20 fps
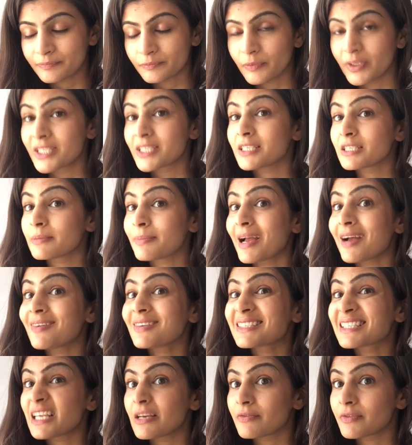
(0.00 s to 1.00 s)
Which is
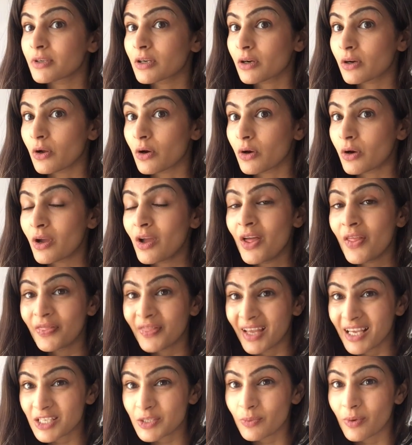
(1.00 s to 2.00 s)
about seven o'clock.
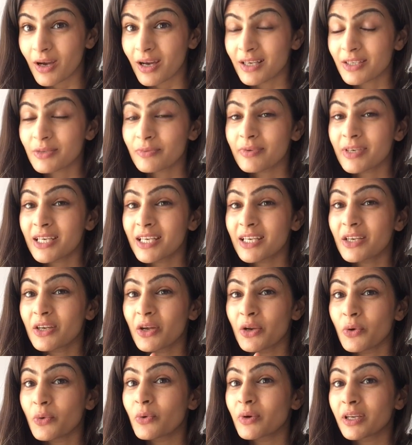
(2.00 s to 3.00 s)
That's why it's really
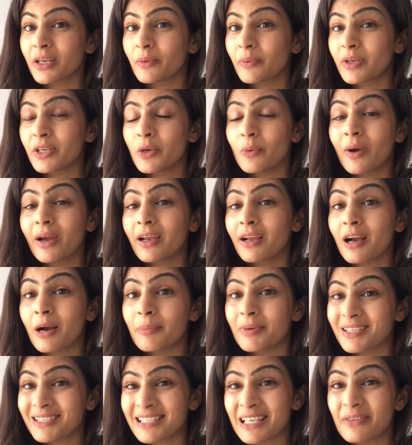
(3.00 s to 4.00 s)
annoying when you wake
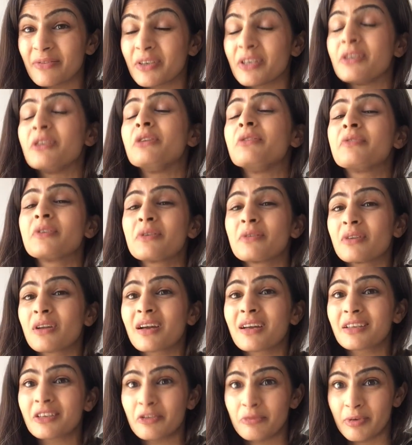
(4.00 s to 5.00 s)
up at seven and you feel
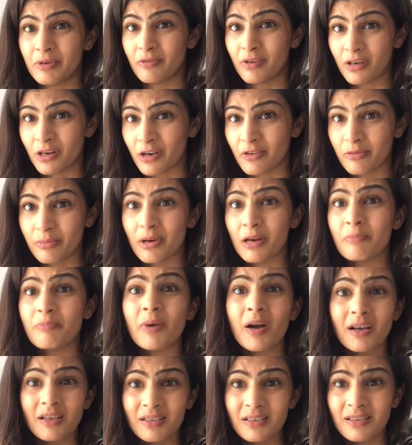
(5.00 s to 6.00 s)
like you've been run over by a
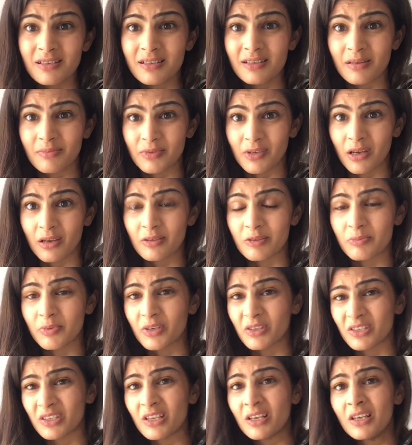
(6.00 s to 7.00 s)
bus sometimes
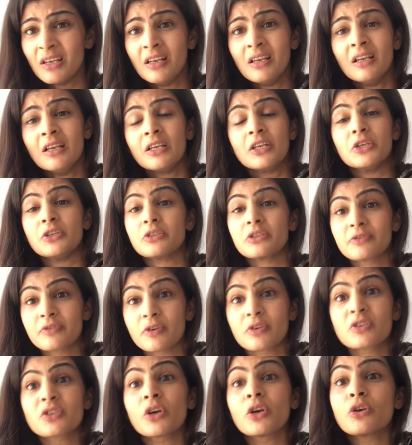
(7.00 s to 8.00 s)
because you just
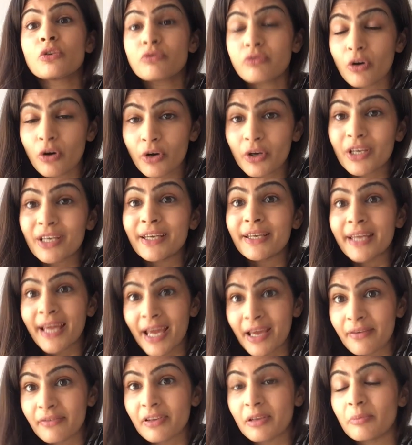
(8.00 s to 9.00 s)
feel so groggy and
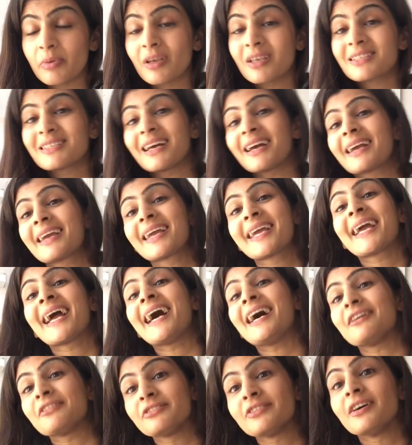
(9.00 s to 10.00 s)
heavy because that
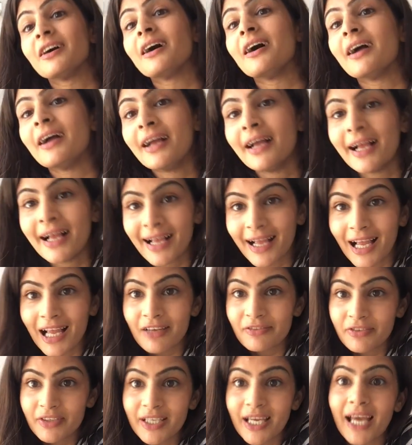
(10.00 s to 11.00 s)
kapha
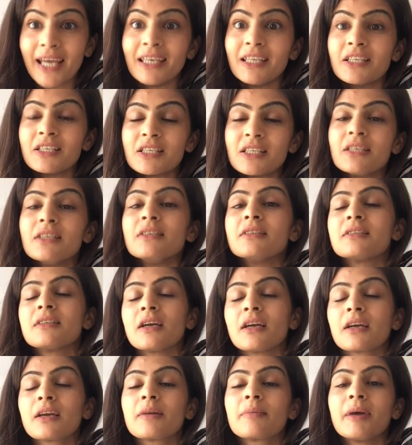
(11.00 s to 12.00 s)
heavy energy is
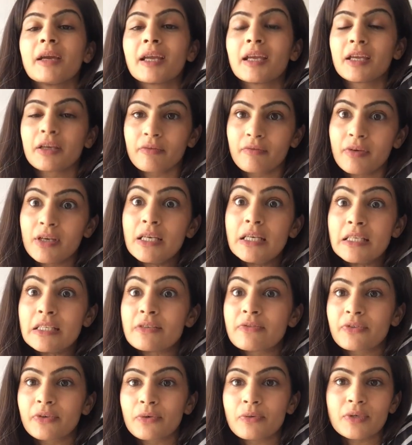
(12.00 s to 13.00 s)
like making it really
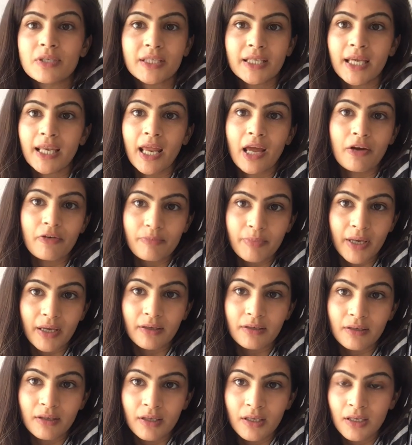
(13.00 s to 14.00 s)
difficult to get out of
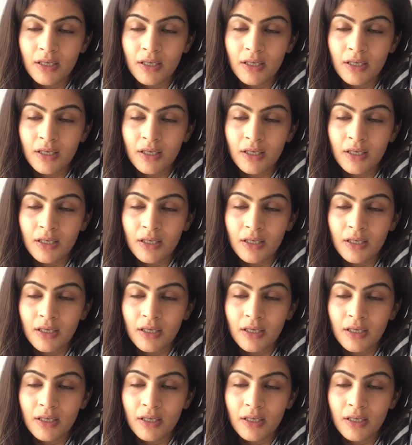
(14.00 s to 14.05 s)
bed.